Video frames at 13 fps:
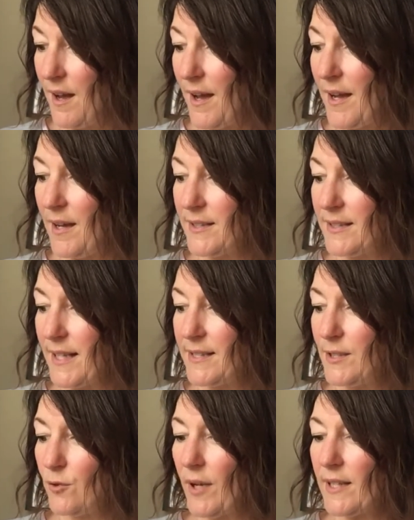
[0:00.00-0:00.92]
I asked,
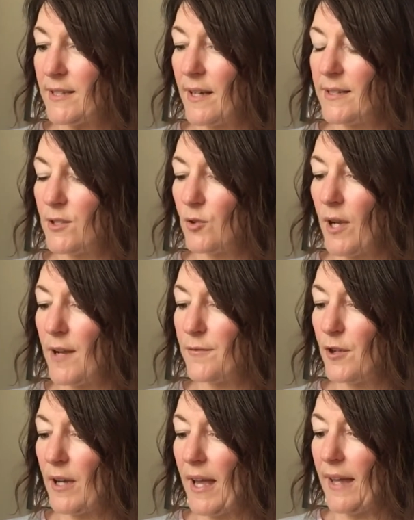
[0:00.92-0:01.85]
getting all excited all
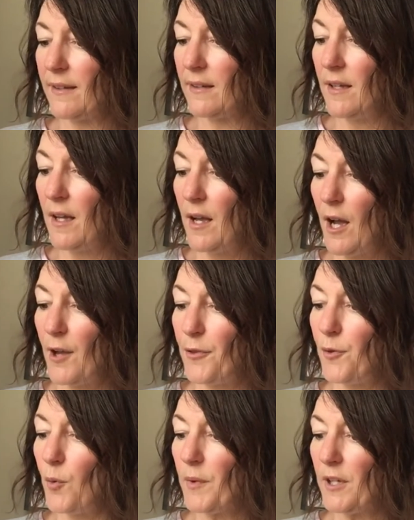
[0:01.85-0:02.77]
over again. "I
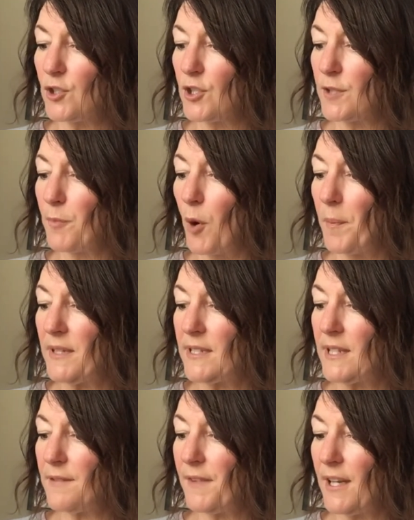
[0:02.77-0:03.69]
thought we could just pop
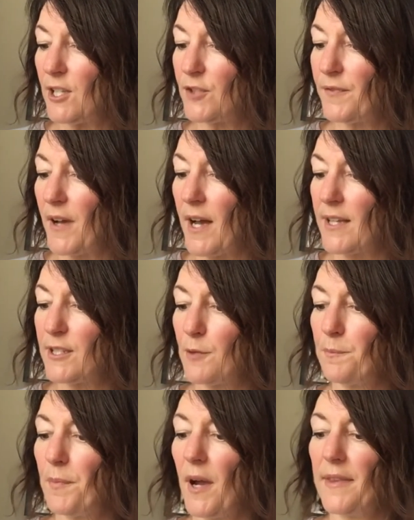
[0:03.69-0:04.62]
into the village first
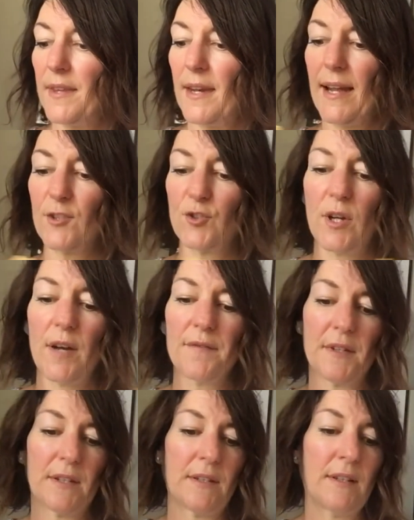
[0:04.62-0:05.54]
and buy the electric
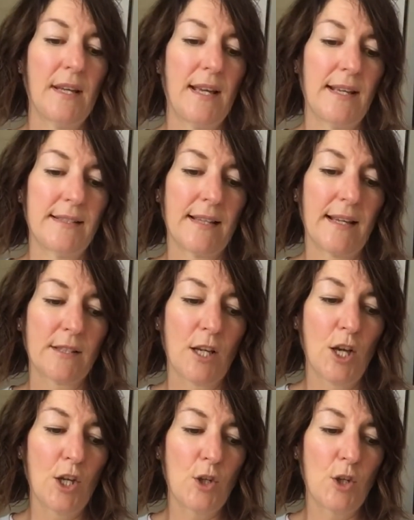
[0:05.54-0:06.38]
oven," he said.